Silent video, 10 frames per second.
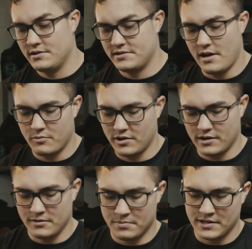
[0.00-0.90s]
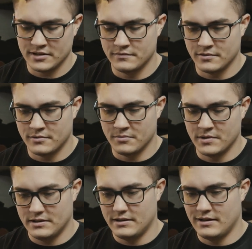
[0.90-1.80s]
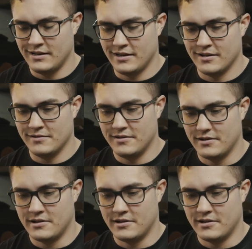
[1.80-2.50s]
is not wearing any protective equipment, and